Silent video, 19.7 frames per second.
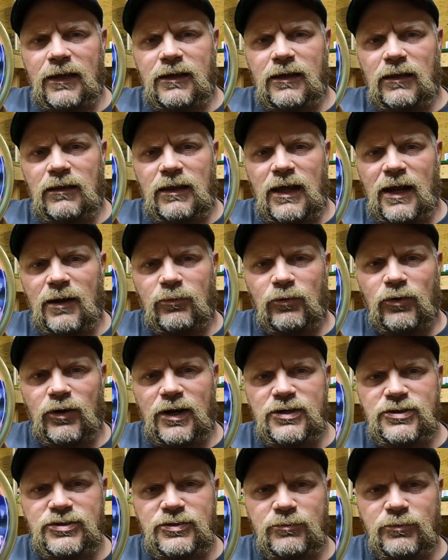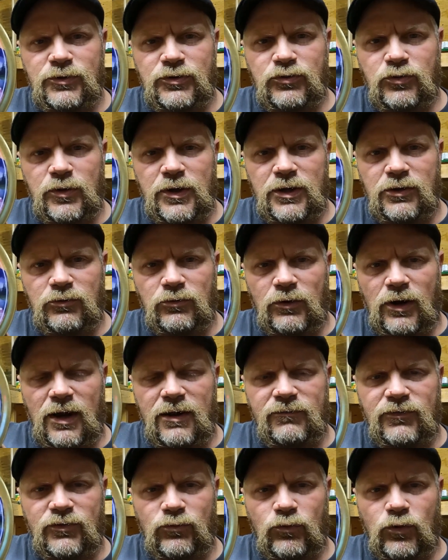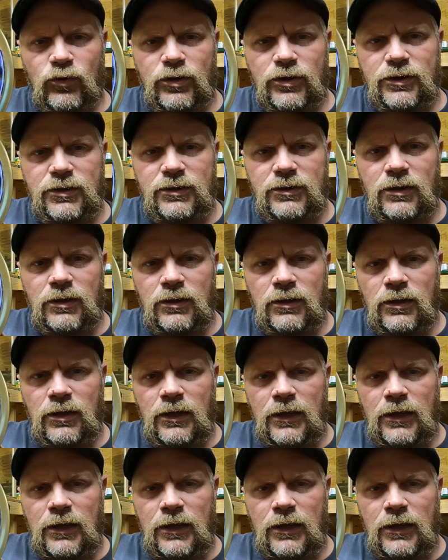collaboration between Ravenwood